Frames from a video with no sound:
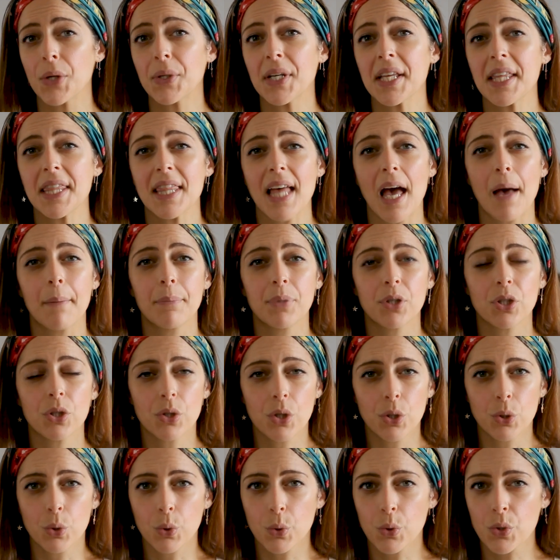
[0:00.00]
only that, but you
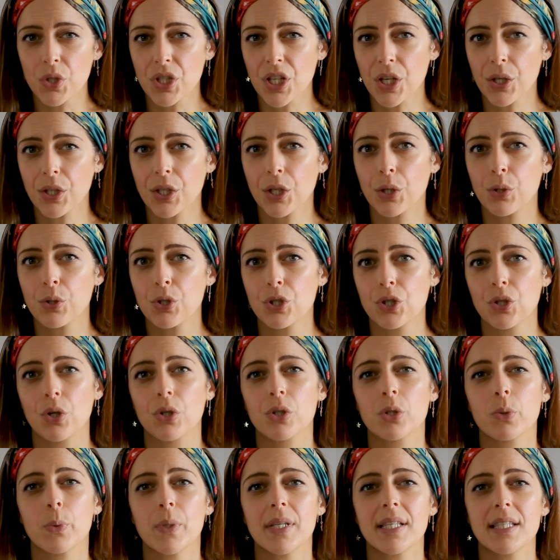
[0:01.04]
can also use
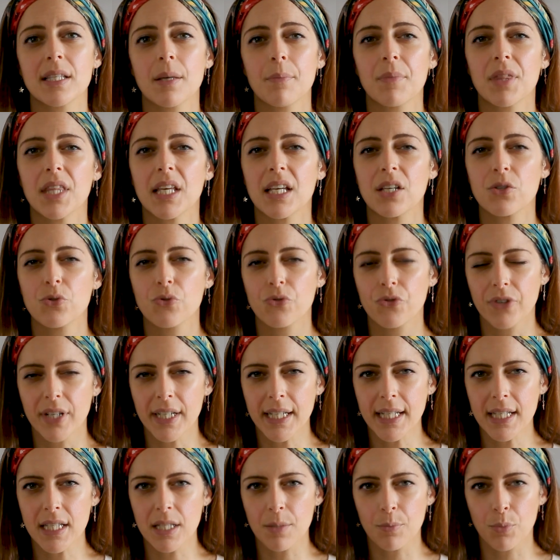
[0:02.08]
shocked when something is
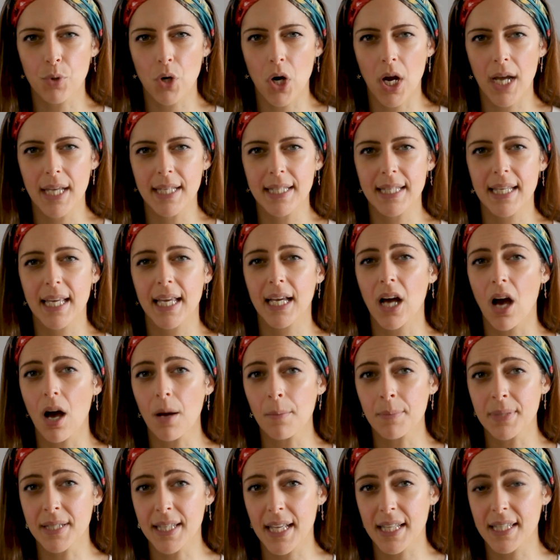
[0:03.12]
really surprising,
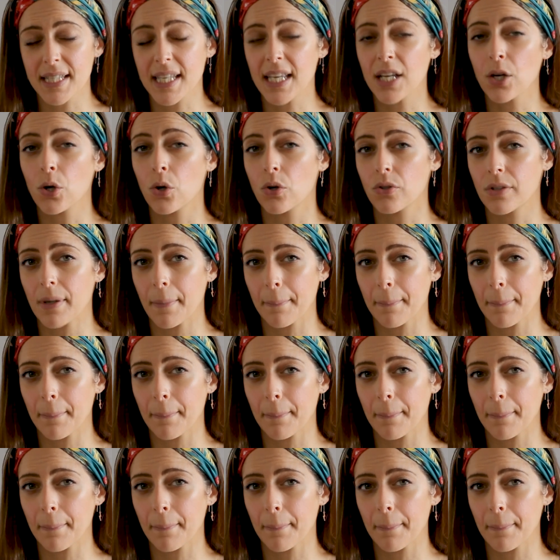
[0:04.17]
upsetting, or